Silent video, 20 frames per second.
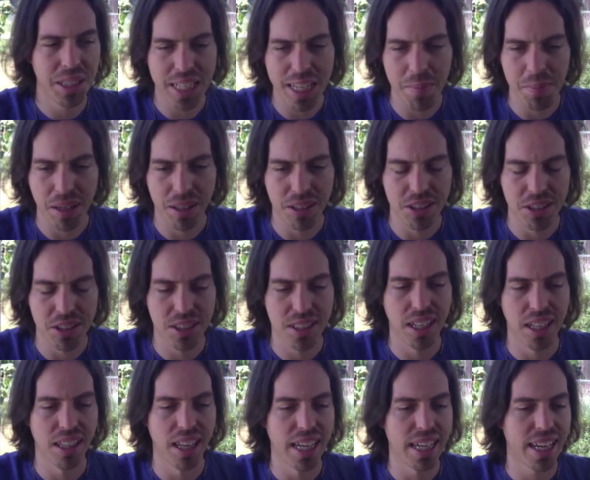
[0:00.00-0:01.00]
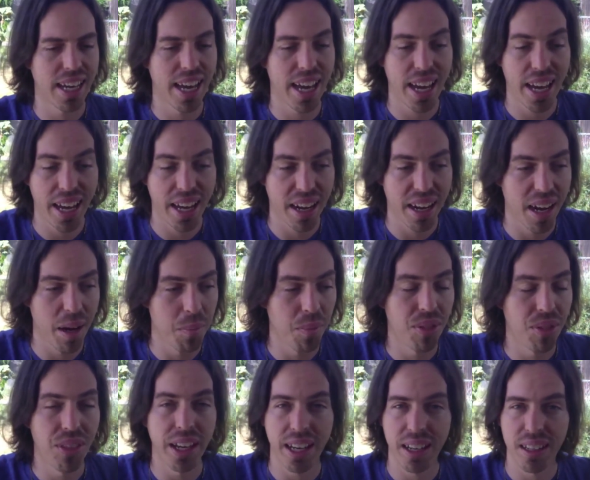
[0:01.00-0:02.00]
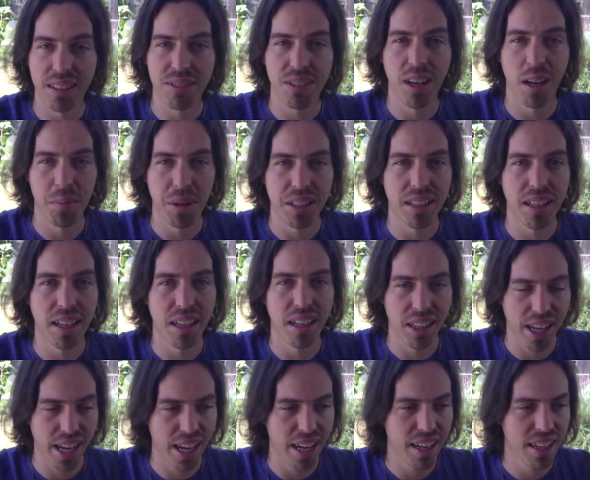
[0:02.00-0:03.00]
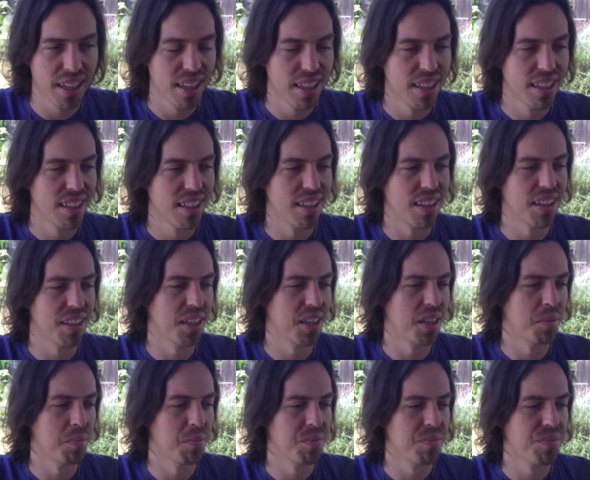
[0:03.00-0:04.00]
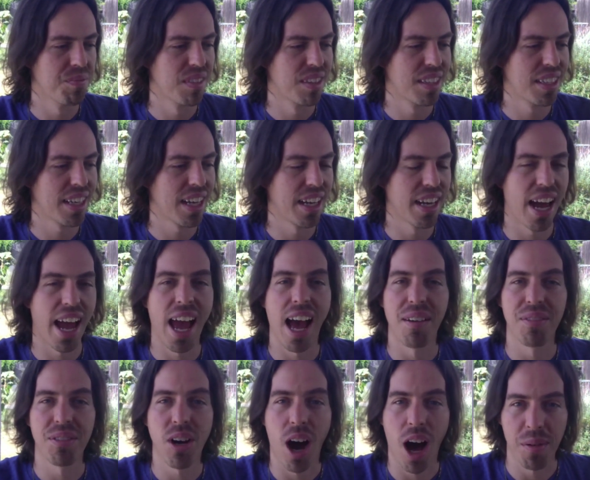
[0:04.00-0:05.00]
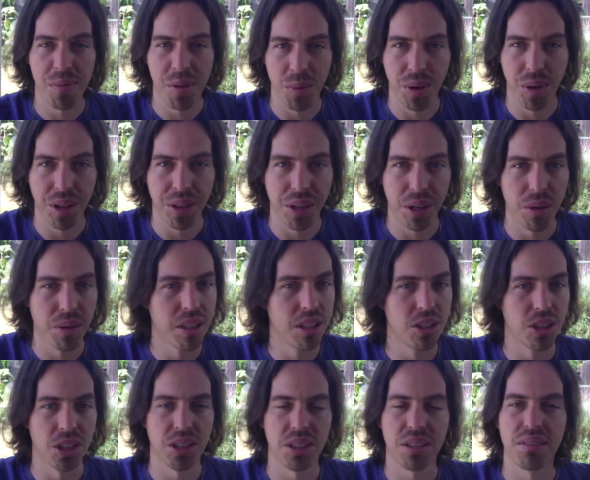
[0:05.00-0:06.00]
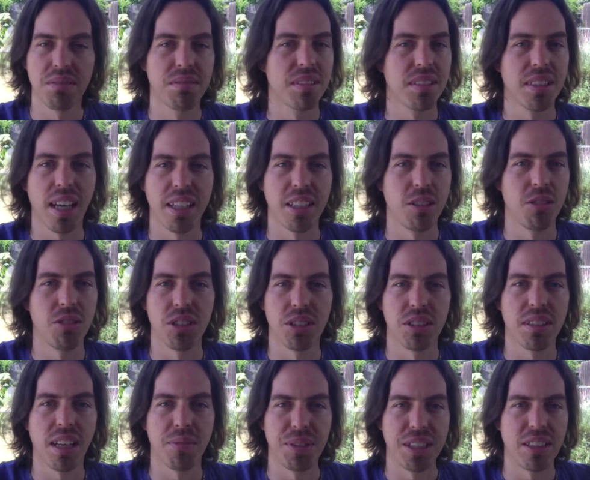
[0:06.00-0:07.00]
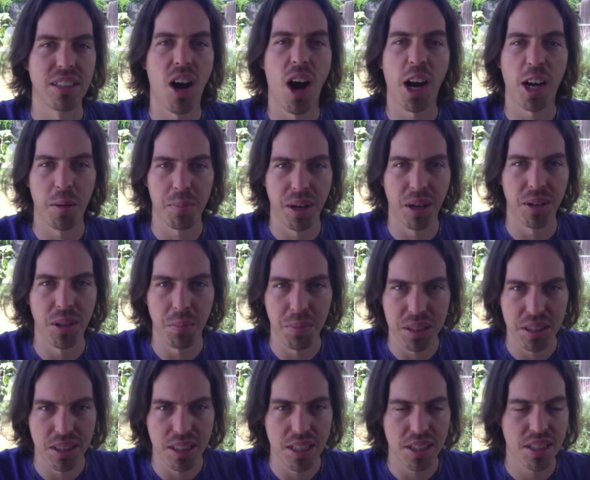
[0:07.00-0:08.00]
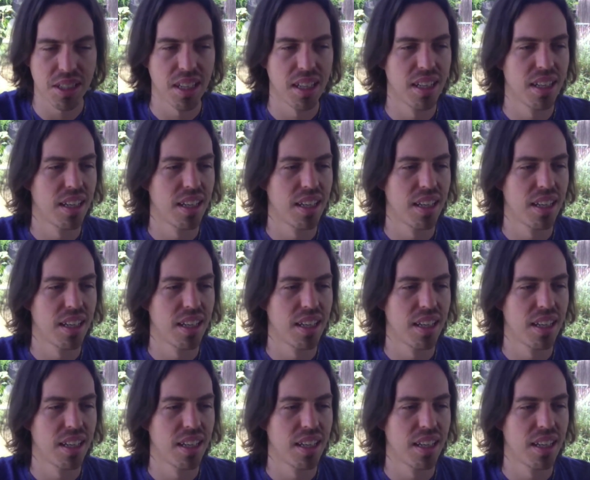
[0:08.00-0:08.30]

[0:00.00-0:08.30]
email and say hey, I'm thinking of coming to LA. Can I have coffee with you and can we talk about the business?